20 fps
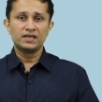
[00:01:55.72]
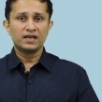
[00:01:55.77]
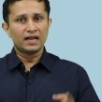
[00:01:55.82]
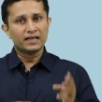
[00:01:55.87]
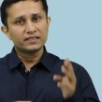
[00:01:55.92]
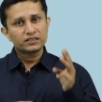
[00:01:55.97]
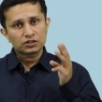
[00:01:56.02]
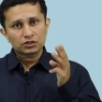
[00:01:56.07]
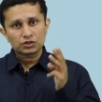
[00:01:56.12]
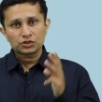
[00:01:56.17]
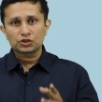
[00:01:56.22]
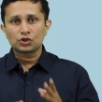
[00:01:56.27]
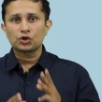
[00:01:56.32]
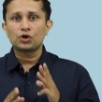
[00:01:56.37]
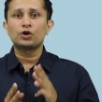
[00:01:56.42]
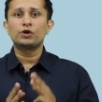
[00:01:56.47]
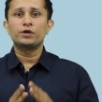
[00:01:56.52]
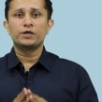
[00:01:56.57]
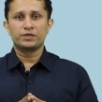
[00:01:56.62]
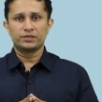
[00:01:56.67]
And
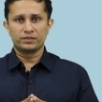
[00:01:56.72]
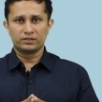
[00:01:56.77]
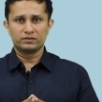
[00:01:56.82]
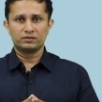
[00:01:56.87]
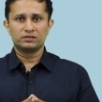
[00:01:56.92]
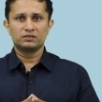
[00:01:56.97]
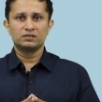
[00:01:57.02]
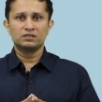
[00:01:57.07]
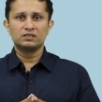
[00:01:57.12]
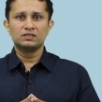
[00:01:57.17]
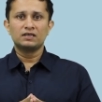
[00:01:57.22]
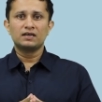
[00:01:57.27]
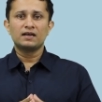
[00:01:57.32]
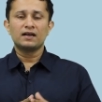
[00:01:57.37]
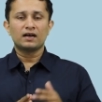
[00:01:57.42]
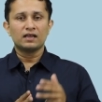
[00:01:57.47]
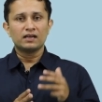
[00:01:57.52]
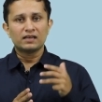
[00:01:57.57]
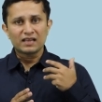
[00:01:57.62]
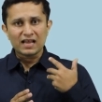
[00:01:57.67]
third,
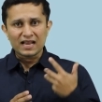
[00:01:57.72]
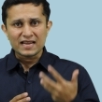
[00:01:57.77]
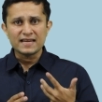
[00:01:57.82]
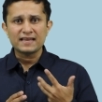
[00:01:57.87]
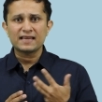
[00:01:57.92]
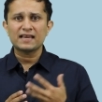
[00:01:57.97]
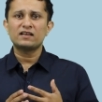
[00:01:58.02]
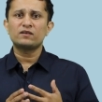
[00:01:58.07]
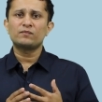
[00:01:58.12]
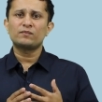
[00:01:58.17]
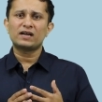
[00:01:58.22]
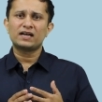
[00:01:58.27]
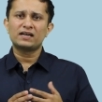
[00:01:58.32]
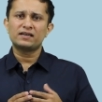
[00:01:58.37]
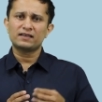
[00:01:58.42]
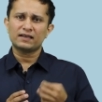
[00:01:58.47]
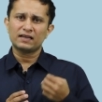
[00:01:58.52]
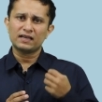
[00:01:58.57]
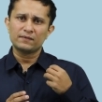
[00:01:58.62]
like NMAT,